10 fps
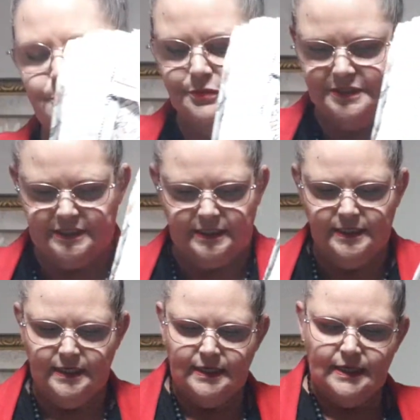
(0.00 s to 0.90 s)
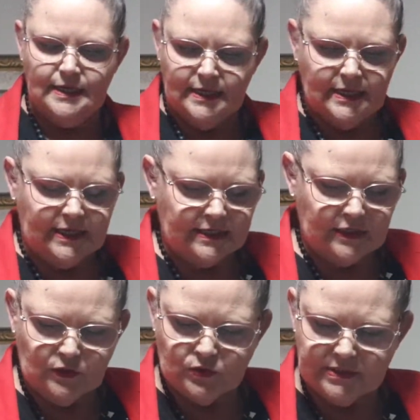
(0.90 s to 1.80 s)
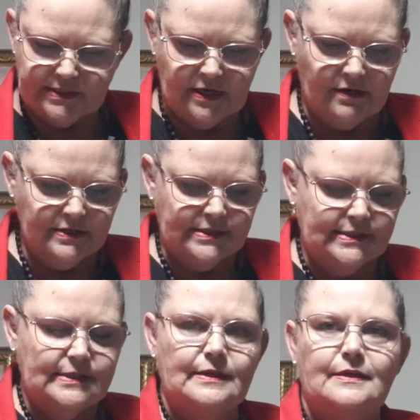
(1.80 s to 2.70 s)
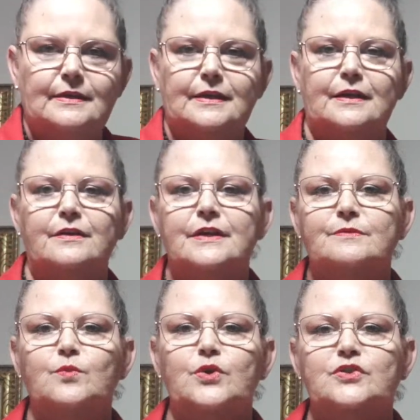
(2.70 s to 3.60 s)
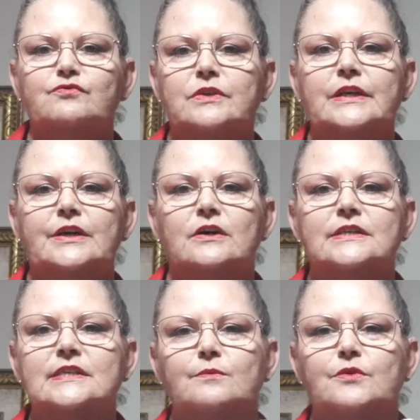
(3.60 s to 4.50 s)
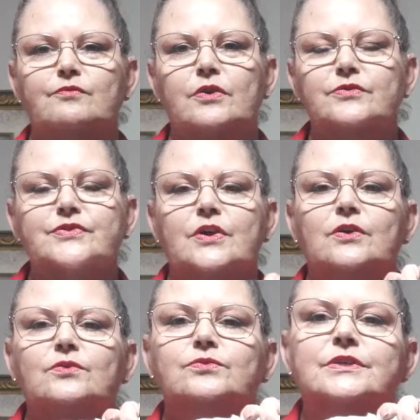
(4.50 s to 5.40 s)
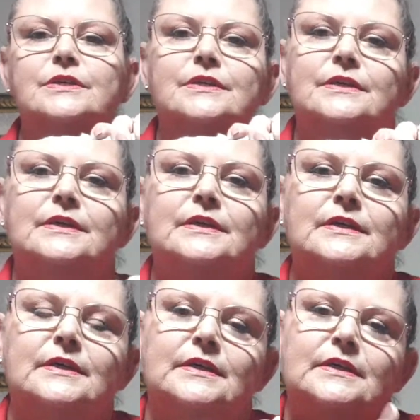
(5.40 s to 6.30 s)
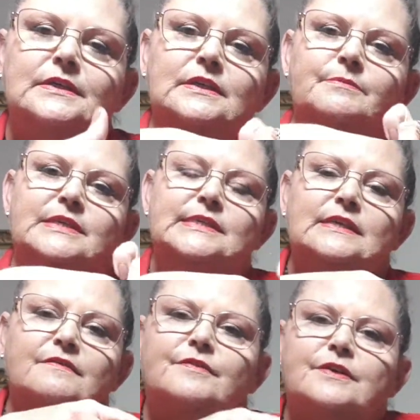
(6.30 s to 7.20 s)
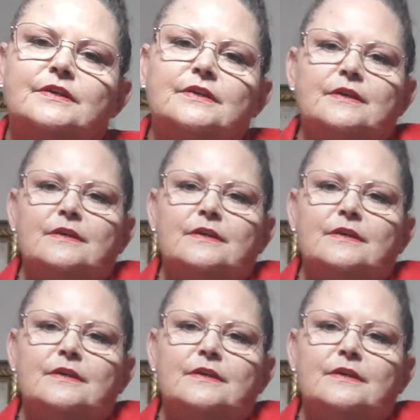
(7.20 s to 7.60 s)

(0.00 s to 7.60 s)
pretty and it looks nice. You know, it works really nicely with rose gold. Let me see if I can.